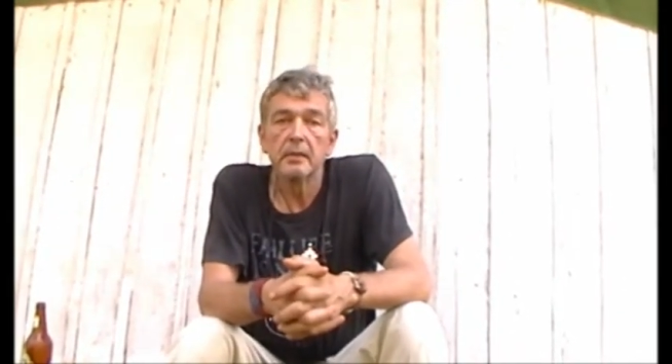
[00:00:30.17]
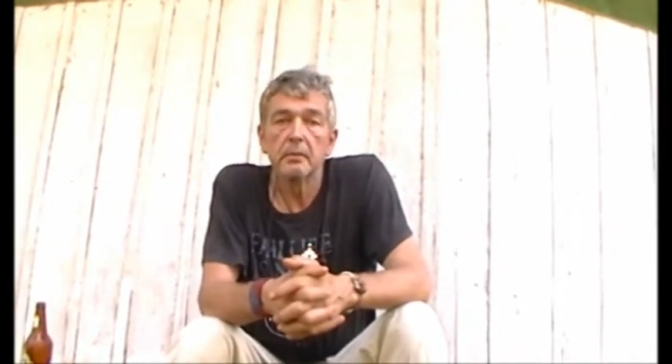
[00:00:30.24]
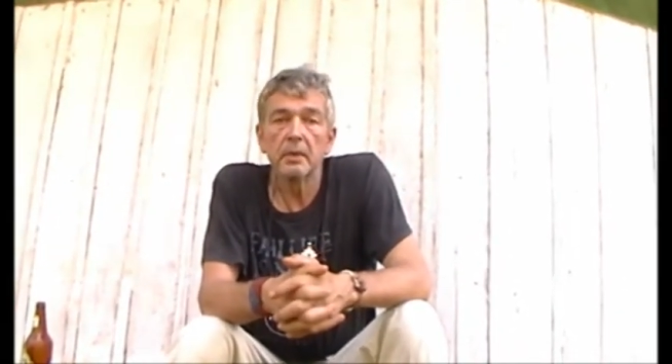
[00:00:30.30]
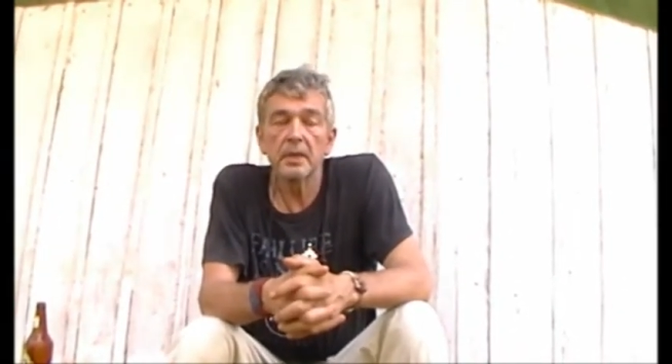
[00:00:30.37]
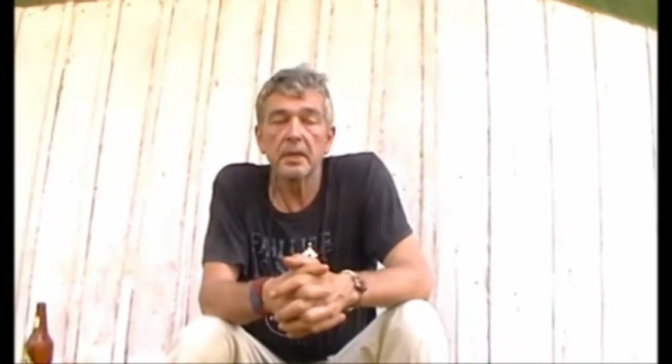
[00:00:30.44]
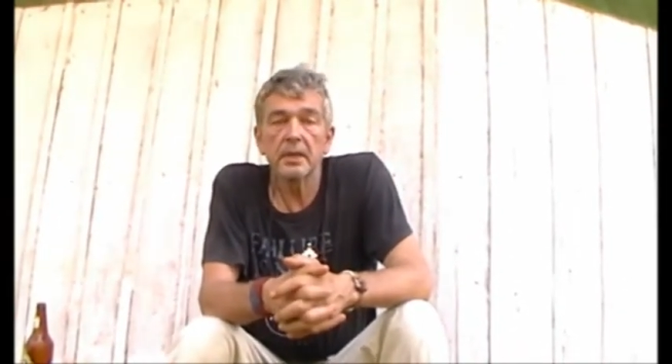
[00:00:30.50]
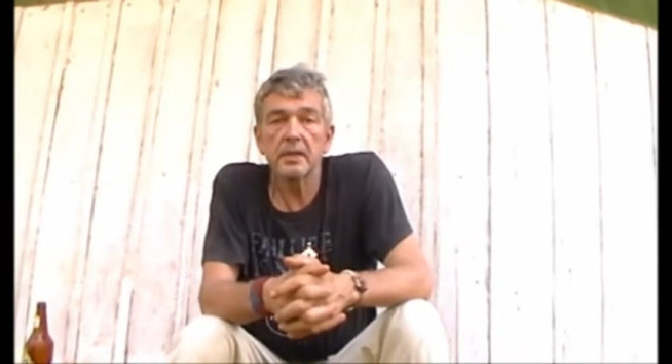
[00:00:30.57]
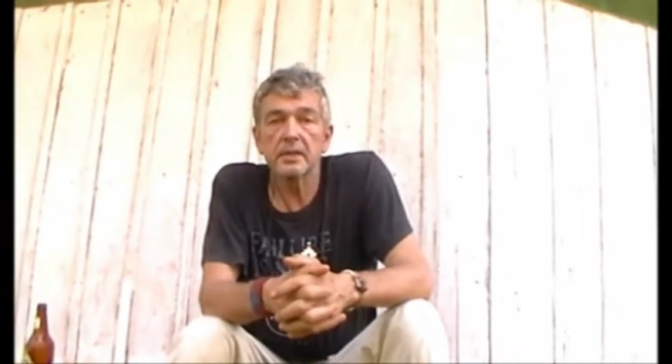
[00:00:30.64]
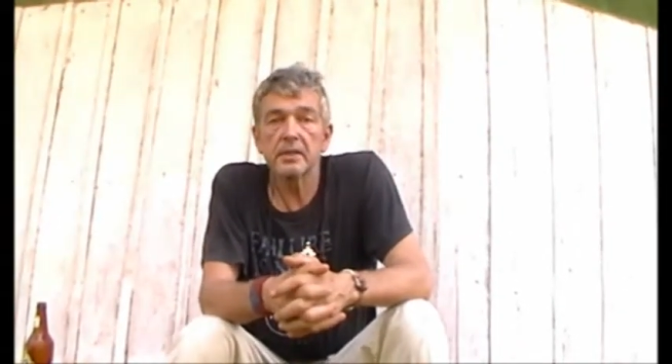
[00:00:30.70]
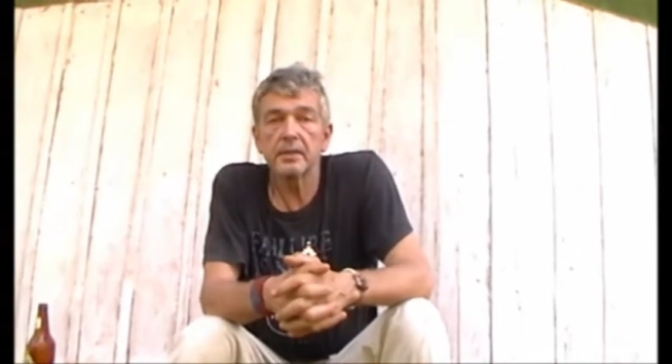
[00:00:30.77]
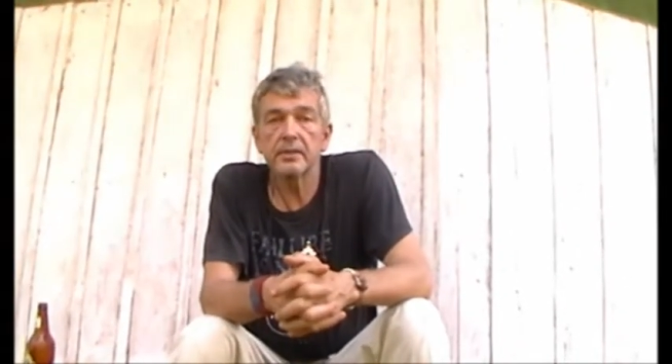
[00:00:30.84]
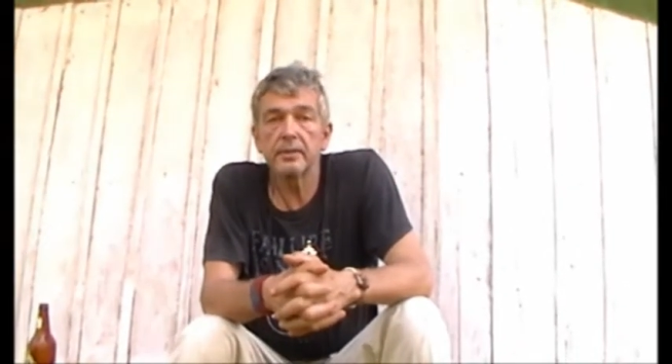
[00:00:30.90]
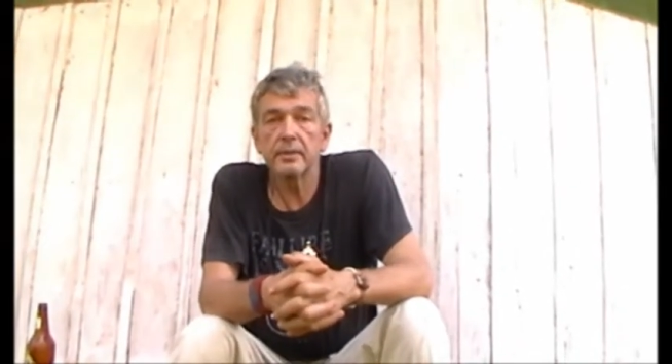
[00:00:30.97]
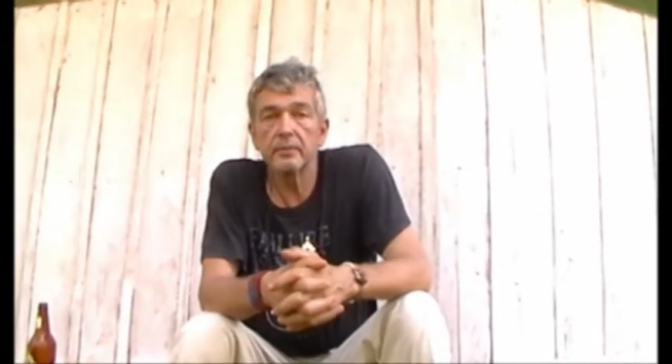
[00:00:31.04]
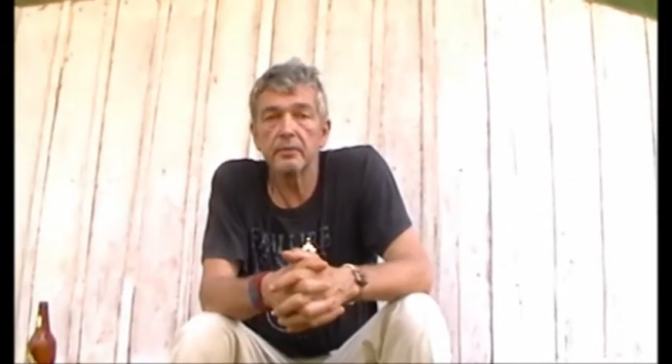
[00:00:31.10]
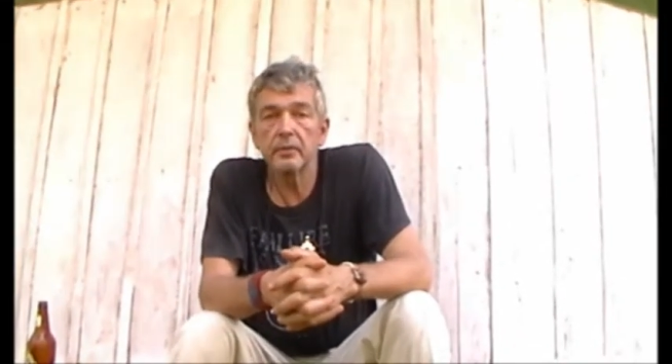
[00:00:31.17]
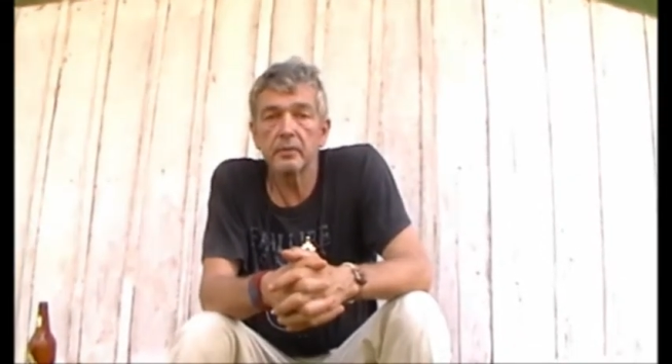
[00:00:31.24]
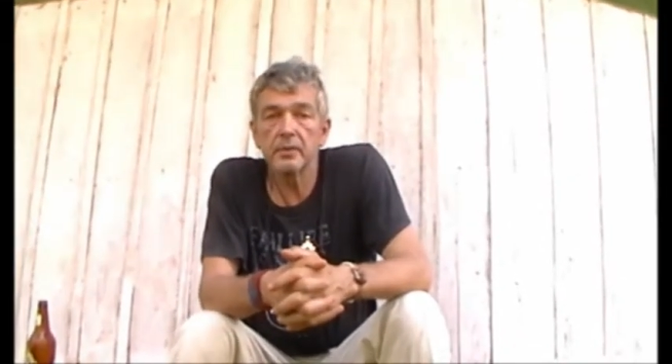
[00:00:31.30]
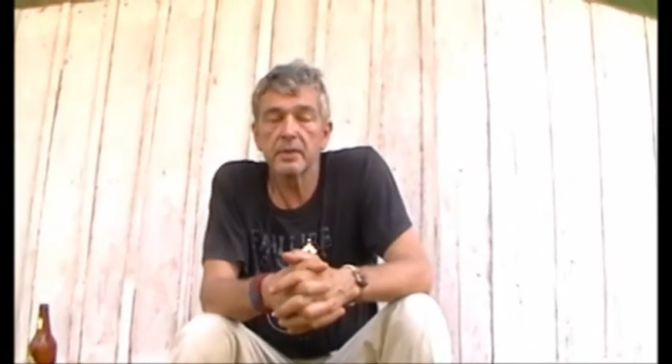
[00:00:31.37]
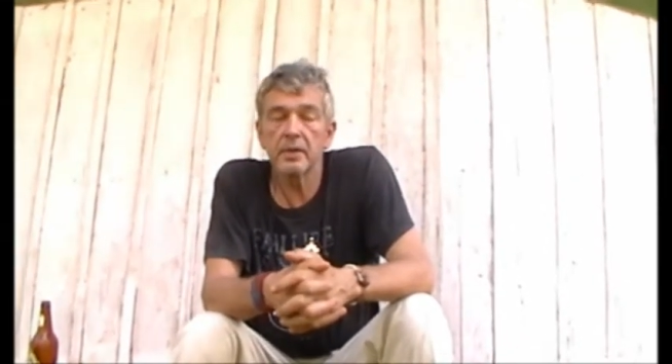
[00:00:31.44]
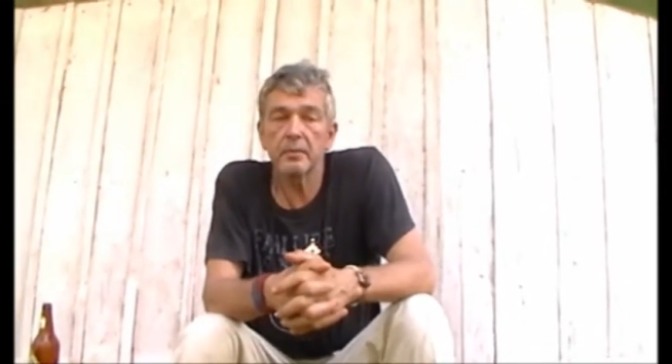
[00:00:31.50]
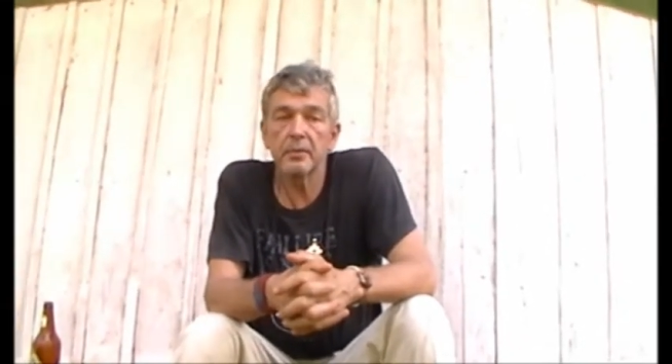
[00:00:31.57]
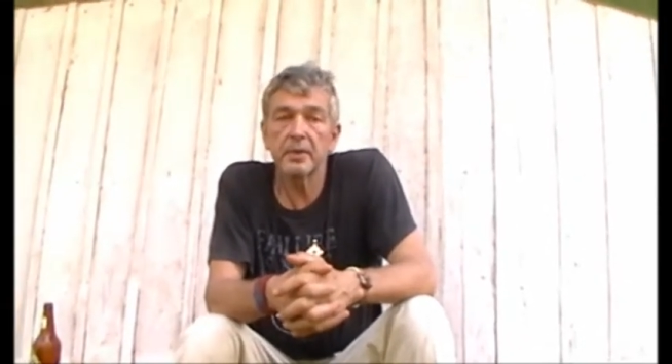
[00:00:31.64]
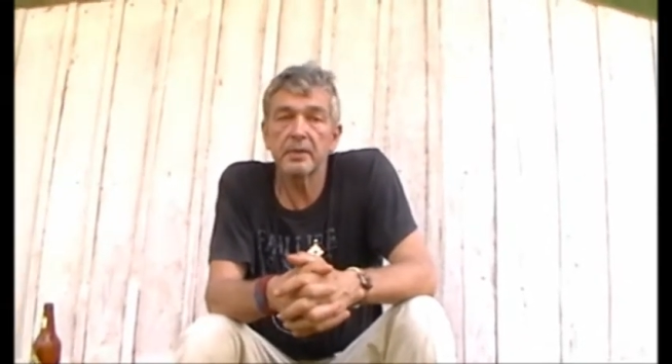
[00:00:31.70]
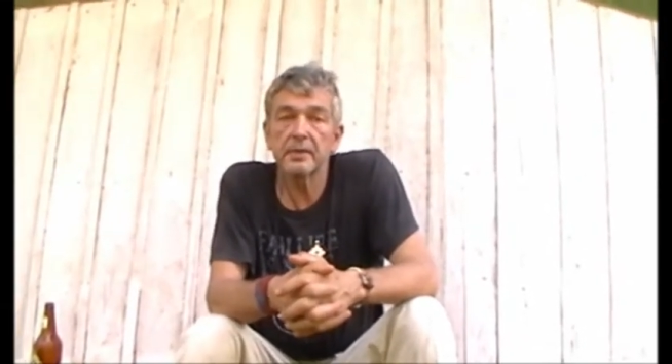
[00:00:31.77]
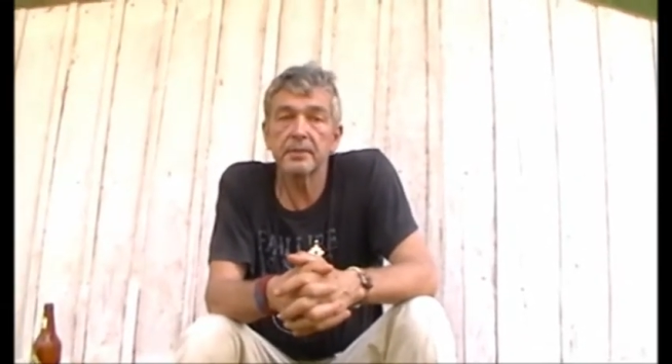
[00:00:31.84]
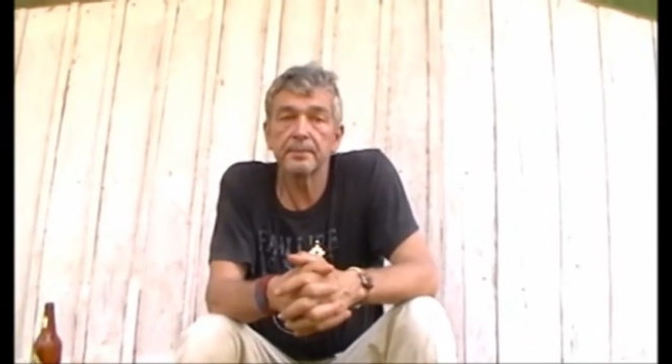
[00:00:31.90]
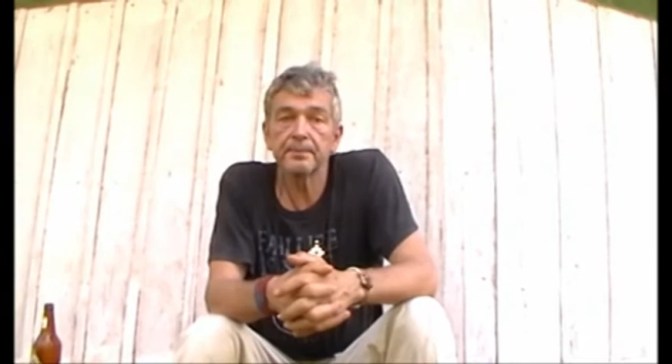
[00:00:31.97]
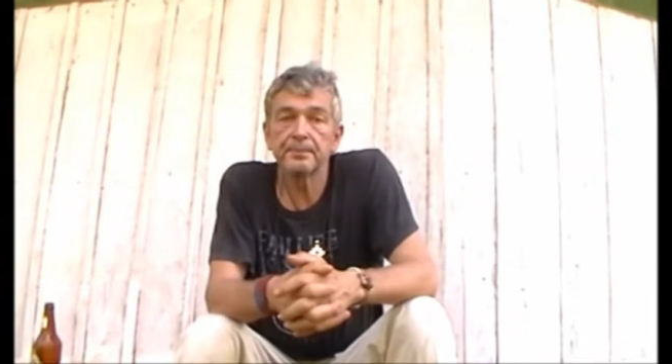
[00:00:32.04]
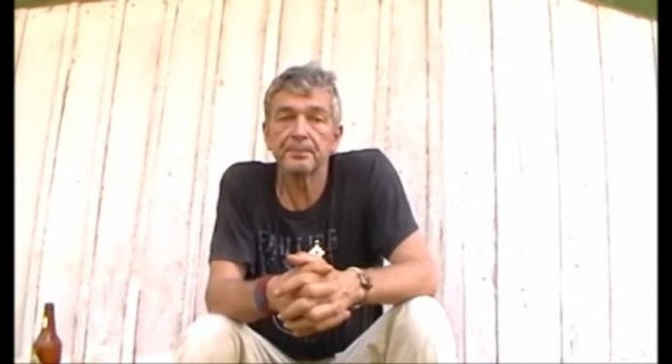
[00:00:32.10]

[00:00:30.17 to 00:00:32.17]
what it is to do ceremonies.